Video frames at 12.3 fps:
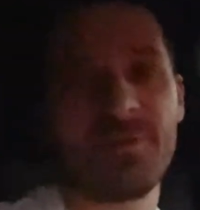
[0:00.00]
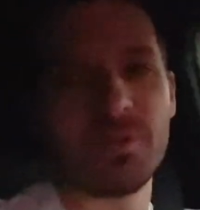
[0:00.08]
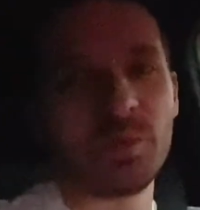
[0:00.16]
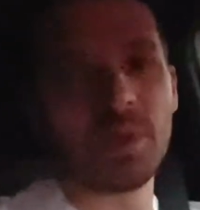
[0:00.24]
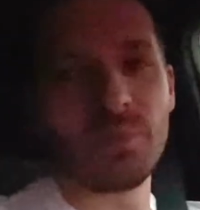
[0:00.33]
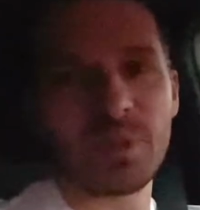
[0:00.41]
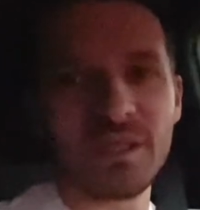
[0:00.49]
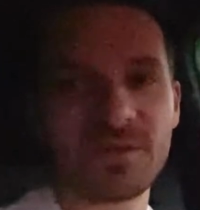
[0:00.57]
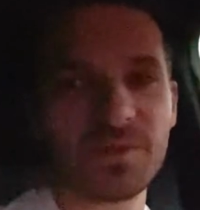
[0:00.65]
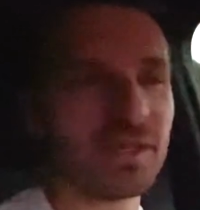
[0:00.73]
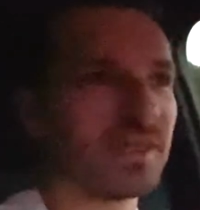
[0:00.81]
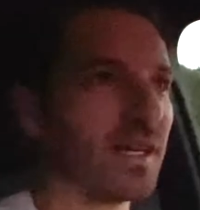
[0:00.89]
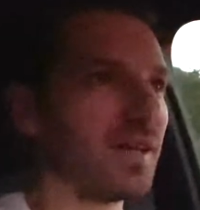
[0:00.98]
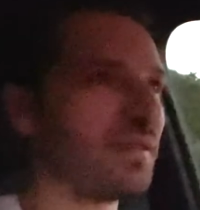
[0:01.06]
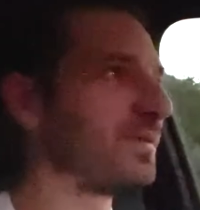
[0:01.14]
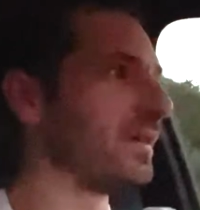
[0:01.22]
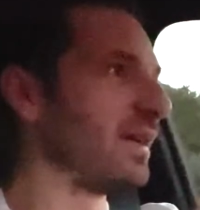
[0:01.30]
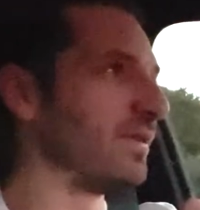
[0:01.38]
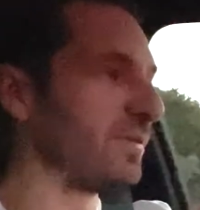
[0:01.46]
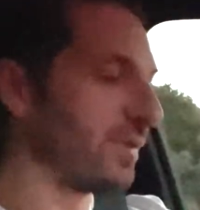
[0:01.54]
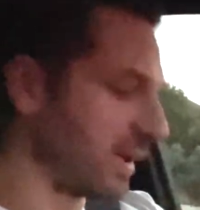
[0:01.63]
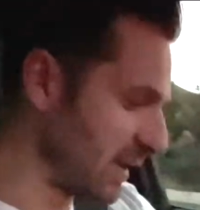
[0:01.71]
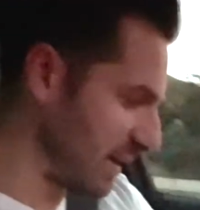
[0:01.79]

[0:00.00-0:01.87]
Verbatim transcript: would be peaceful enough and fun